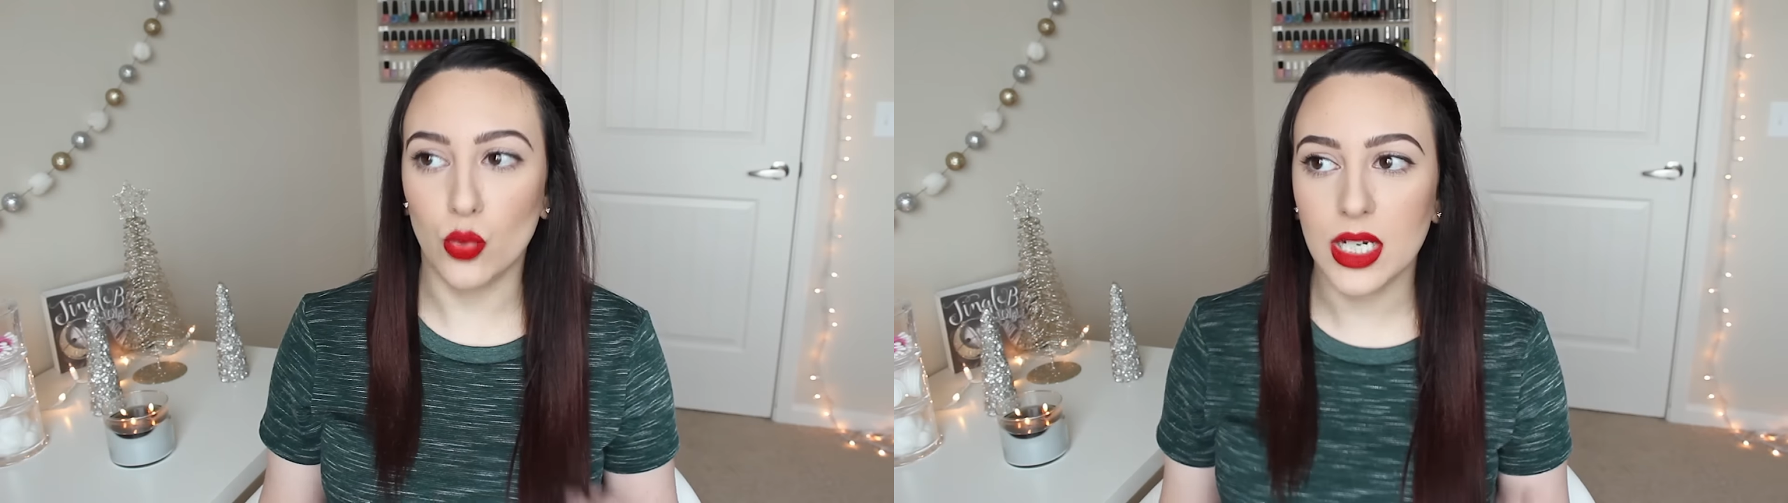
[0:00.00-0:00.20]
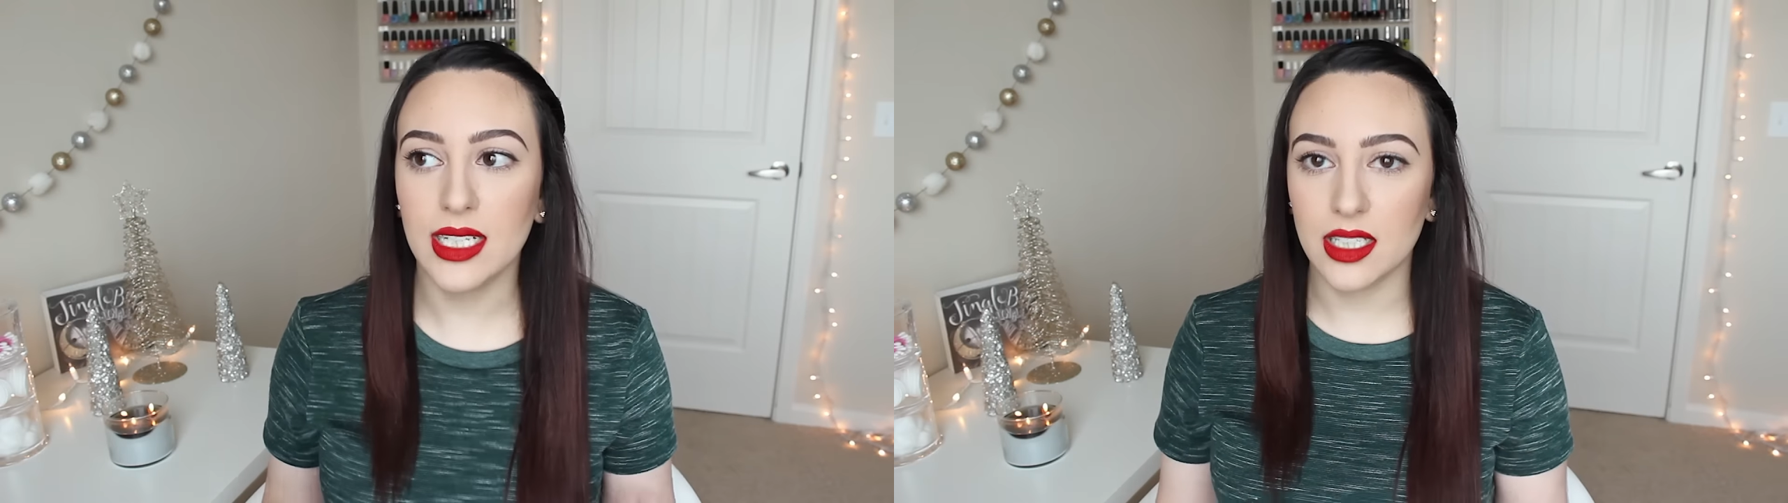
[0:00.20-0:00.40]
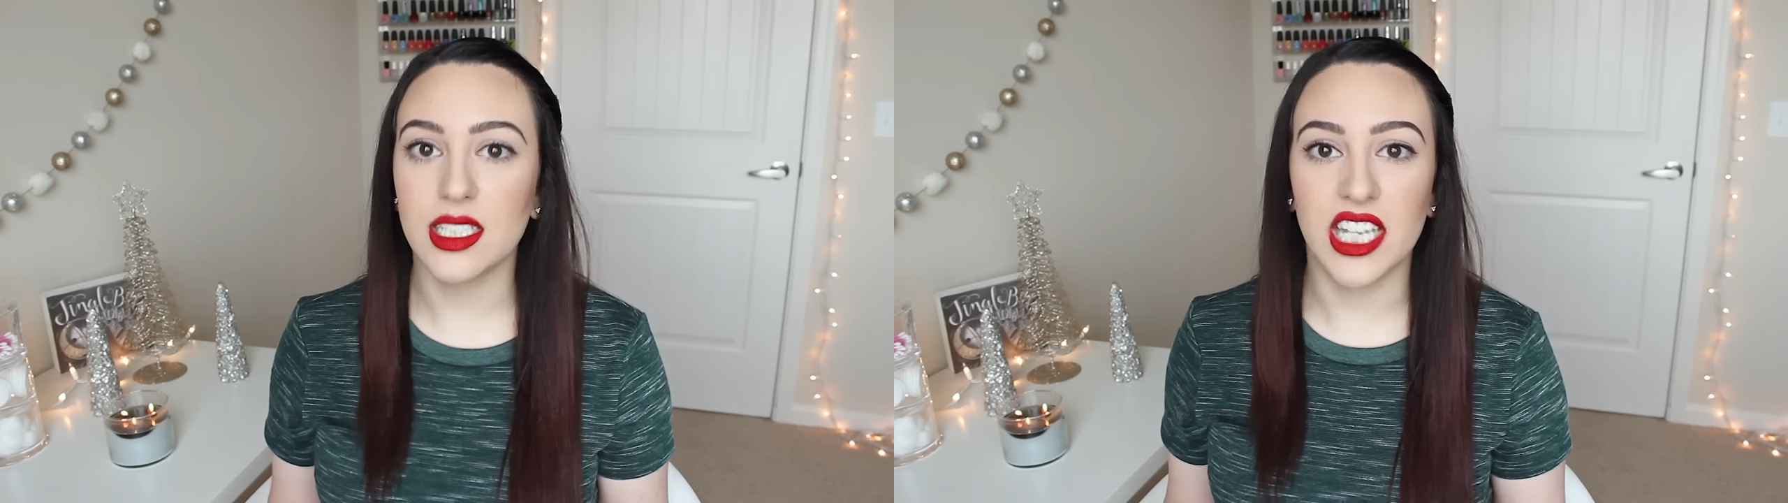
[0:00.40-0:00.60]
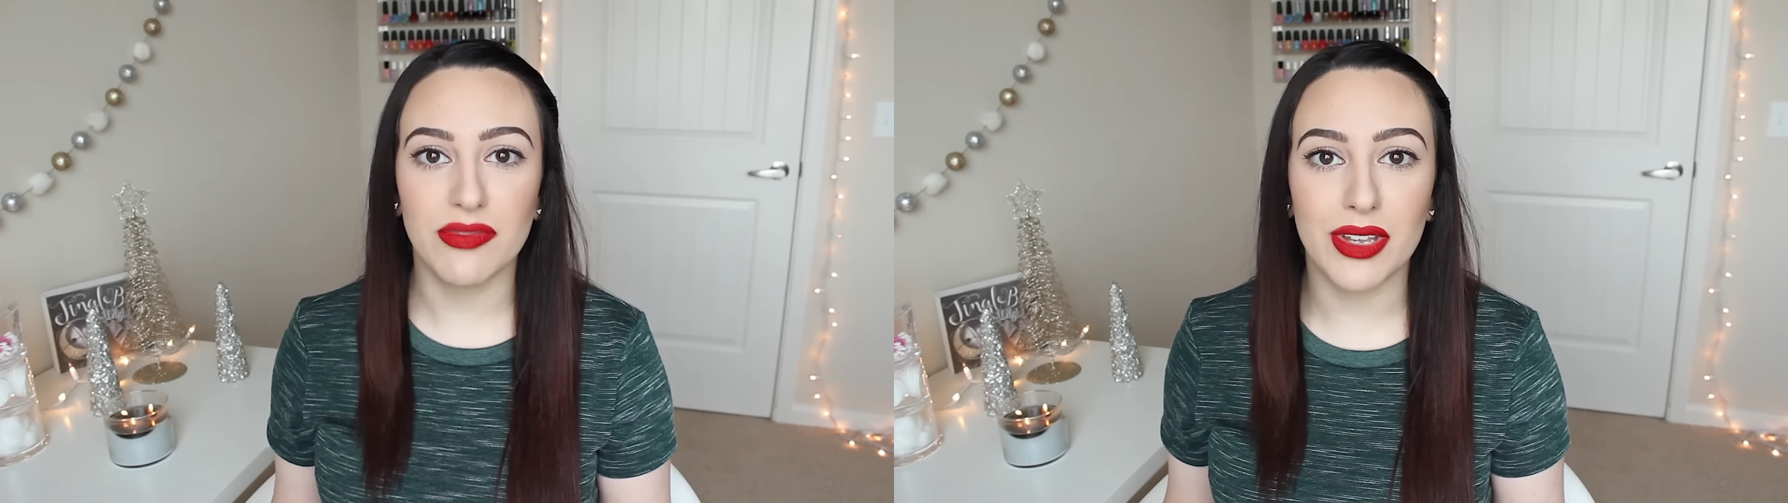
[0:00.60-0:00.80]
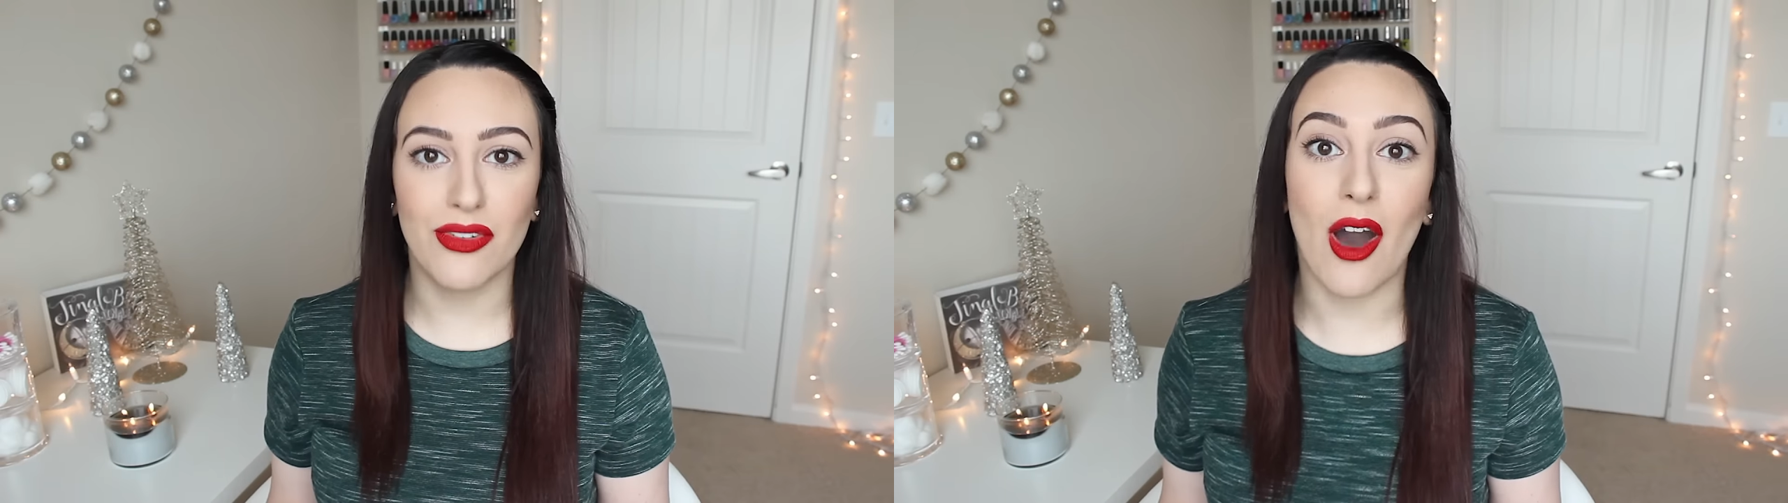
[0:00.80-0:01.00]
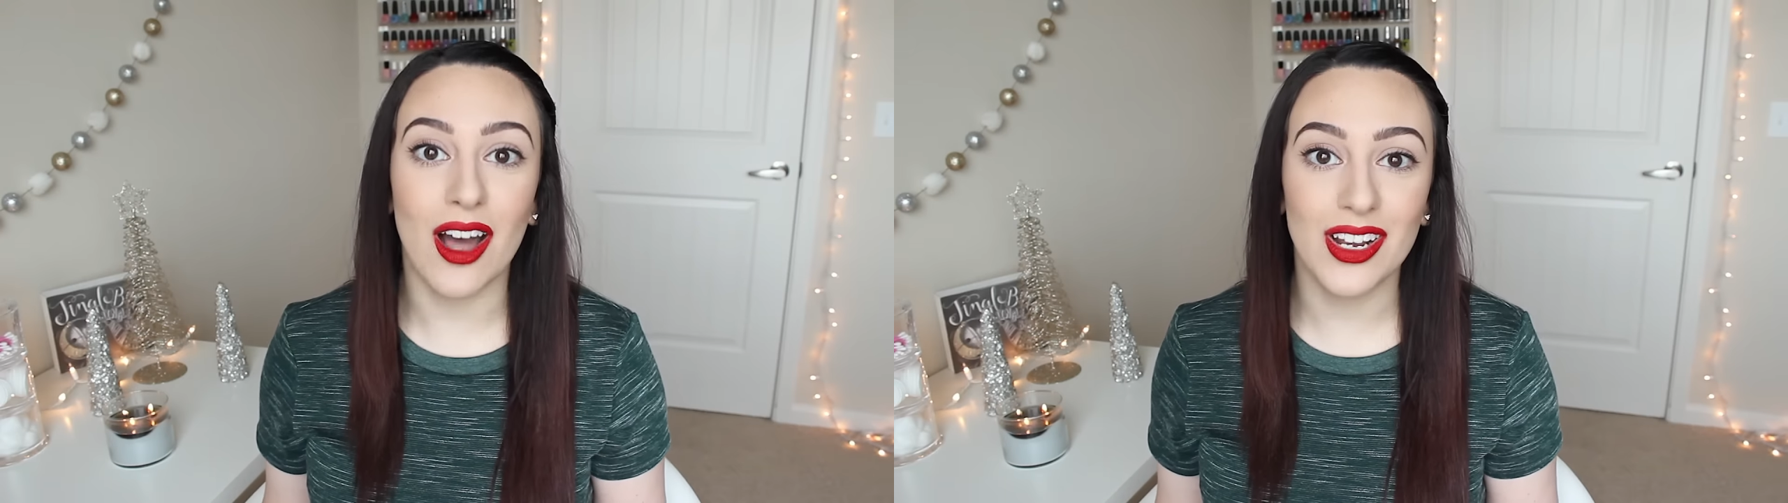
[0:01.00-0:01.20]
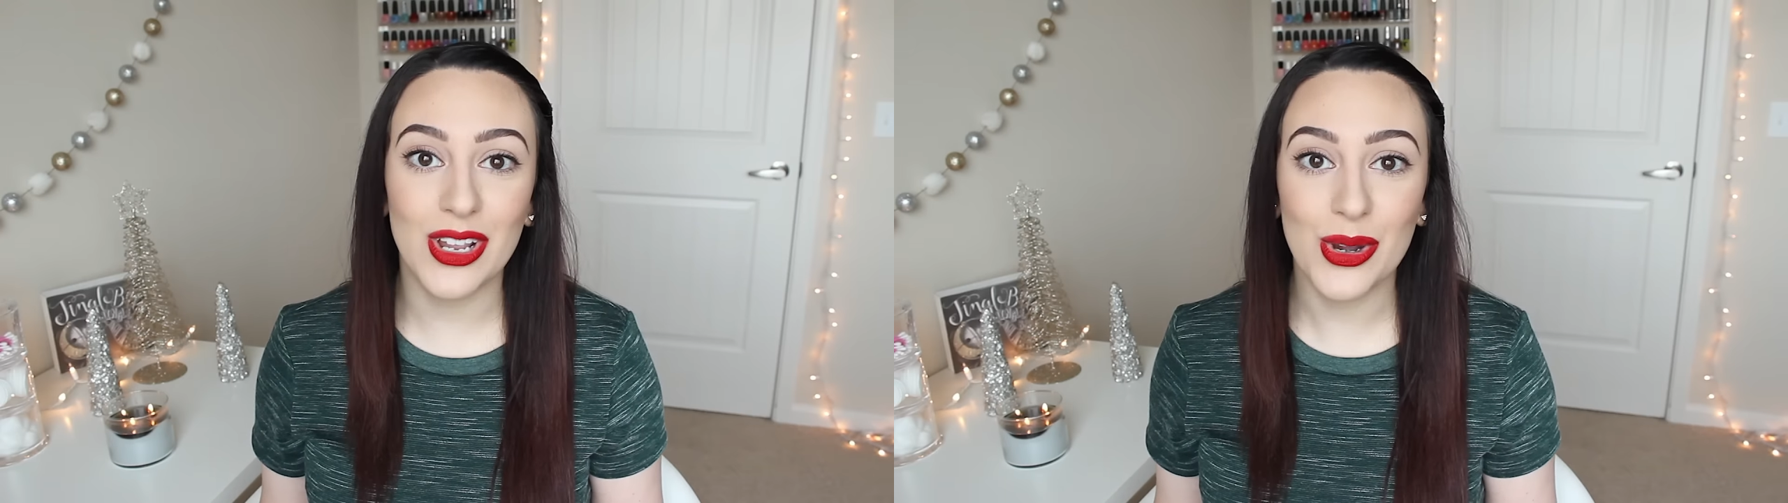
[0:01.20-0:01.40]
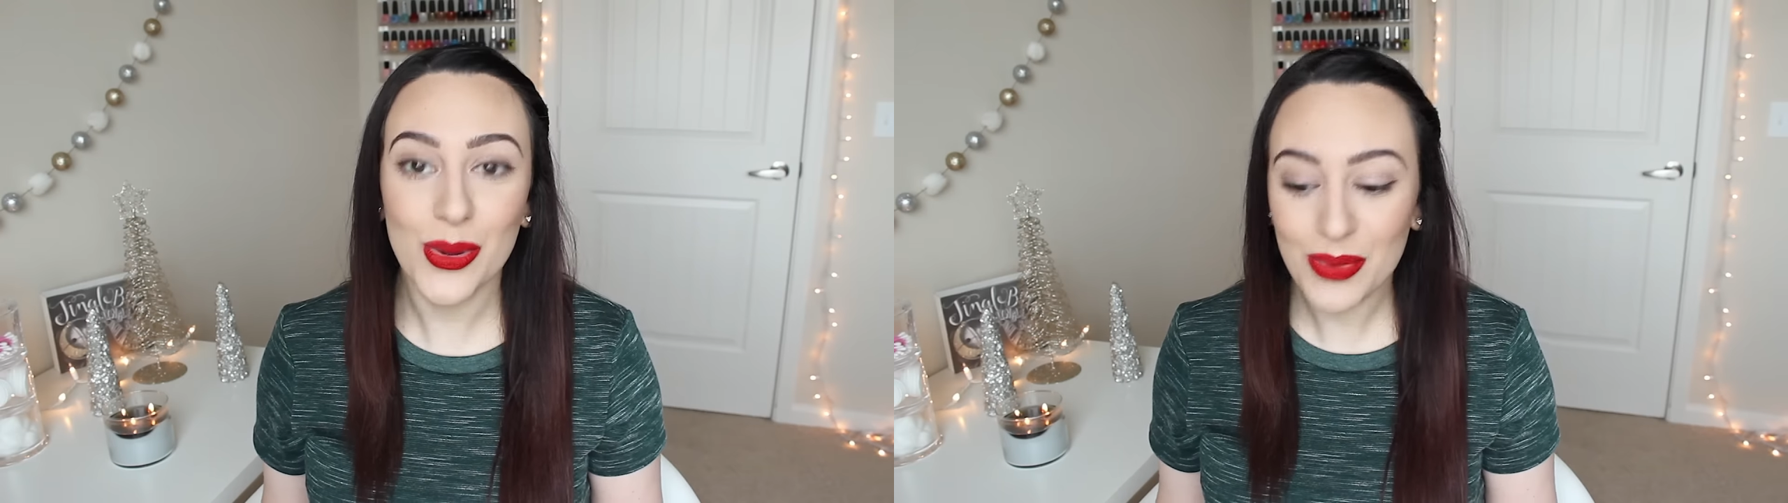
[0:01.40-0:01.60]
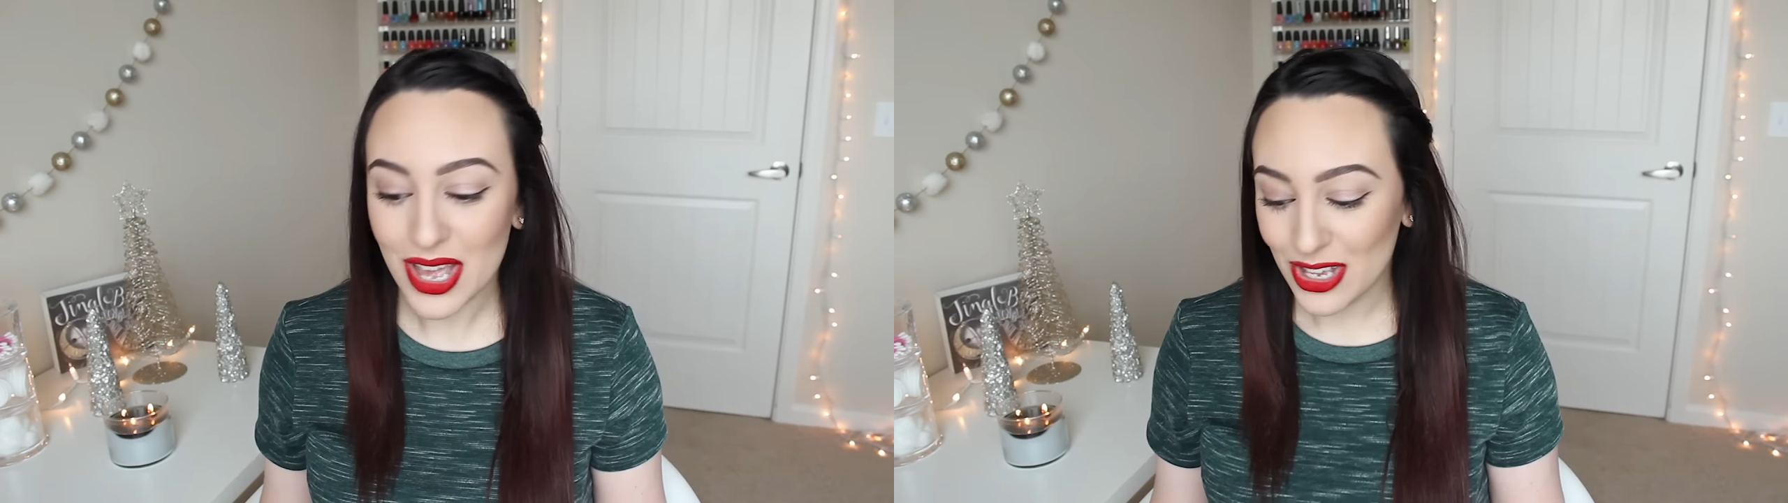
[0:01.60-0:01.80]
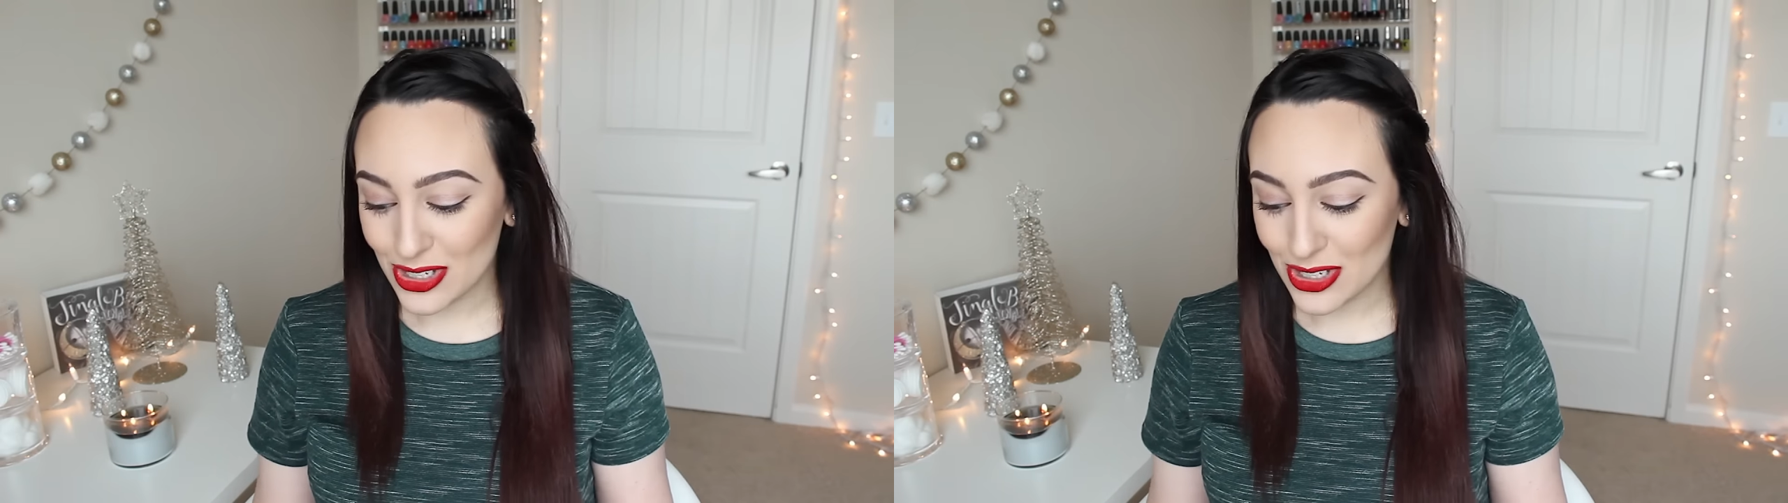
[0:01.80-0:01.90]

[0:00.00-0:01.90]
really does give me volume.